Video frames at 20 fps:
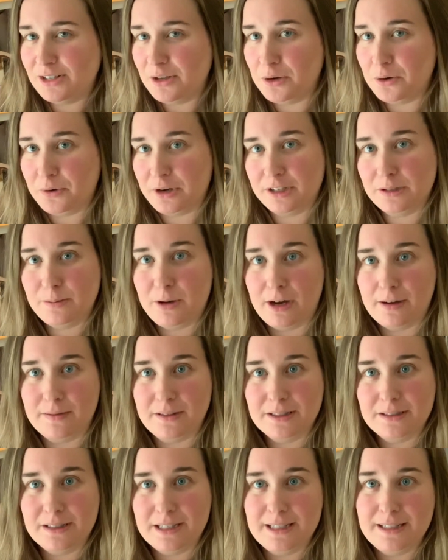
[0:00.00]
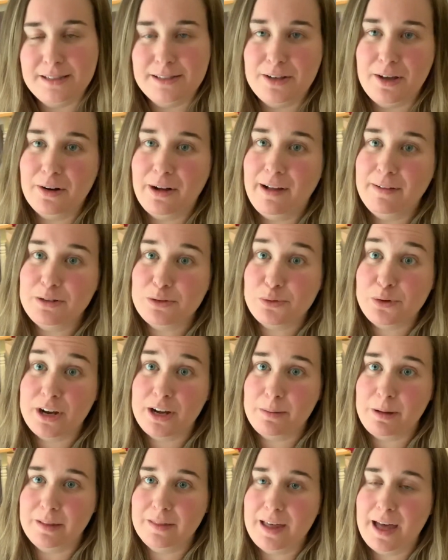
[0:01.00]
so it works perfectly. So I don't have to
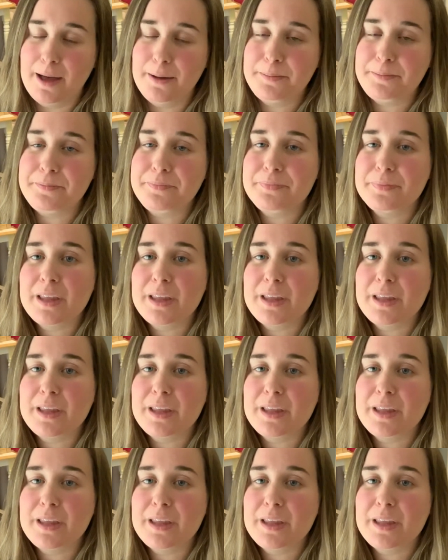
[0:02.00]
worry about that.